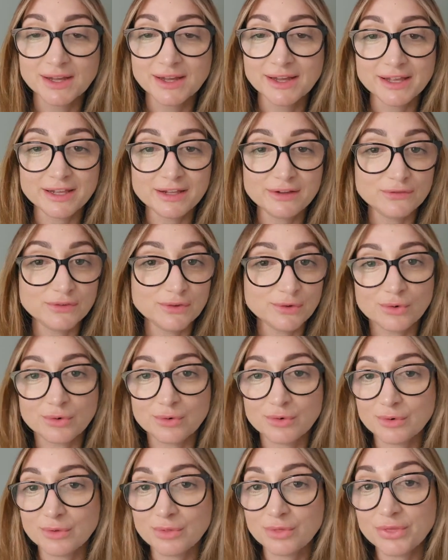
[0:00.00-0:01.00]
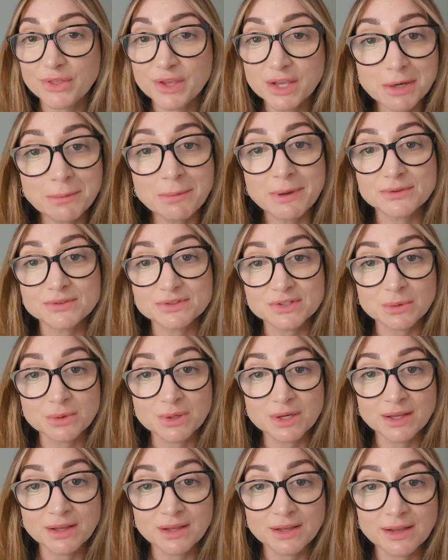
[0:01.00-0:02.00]
If you're thinking about
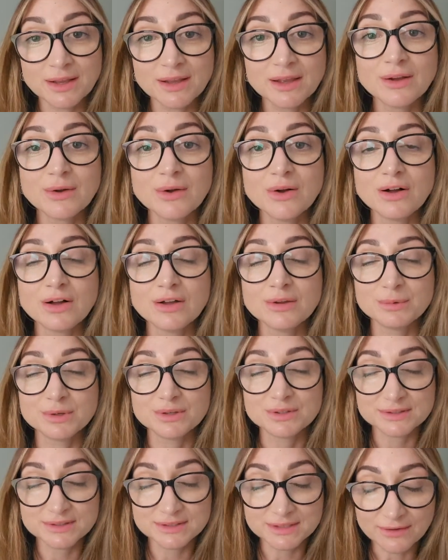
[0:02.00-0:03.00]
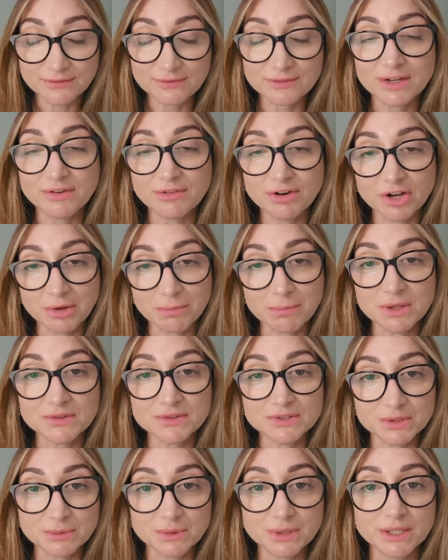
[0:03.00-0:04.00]
doing it, I would definitely
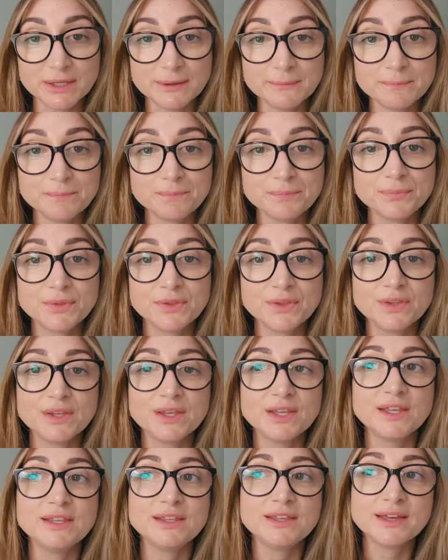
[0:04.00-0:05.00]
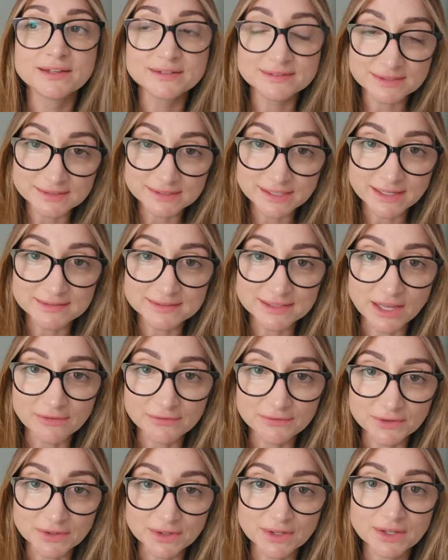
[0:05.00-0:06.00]
recommend doing it. Yes, it takes effort.